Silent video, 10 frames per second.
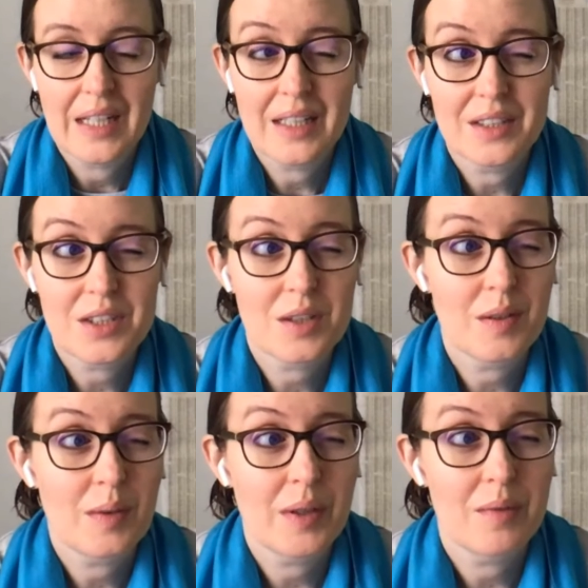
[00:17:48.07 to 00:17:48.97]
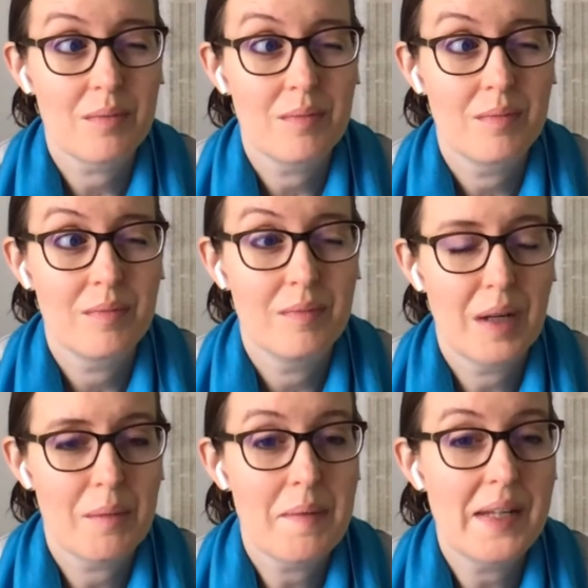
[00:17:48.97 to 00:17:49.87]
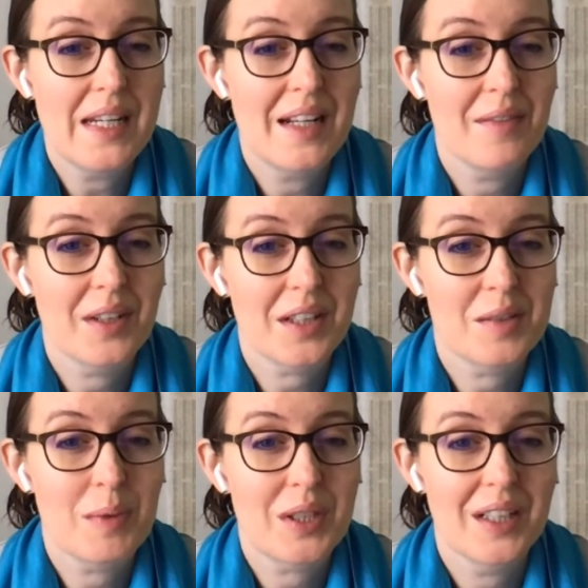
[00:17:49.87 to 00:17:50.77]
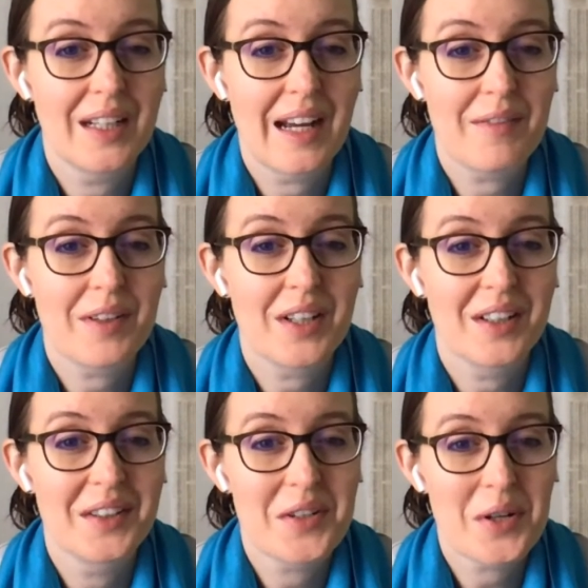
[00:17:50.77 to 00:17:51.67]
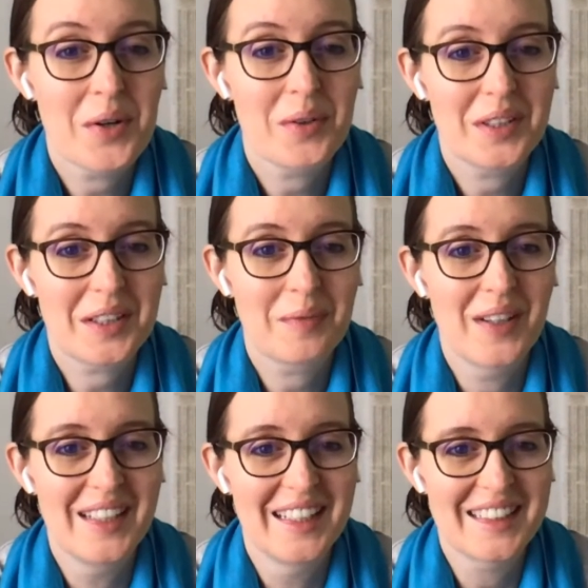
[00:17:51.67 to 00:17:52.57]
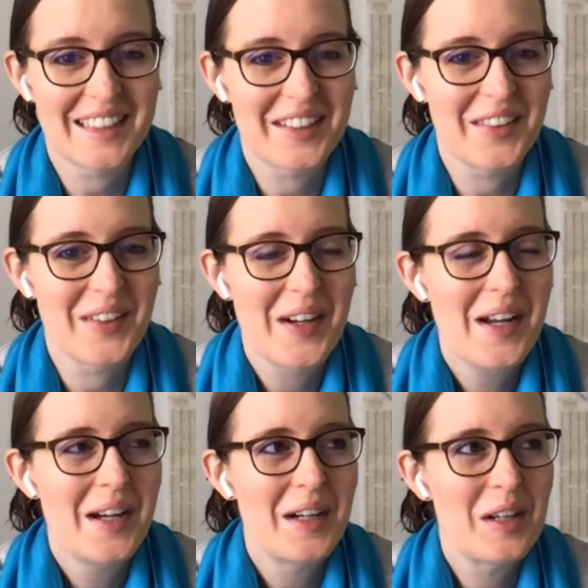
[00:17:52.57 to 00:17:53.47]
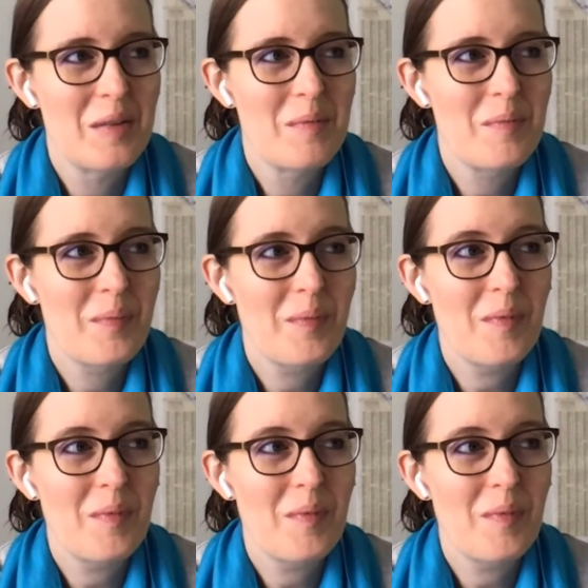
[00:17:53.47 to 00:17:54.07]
this is something where, maybe I need to have like a special ed advocate on the show to explain this. I don't know.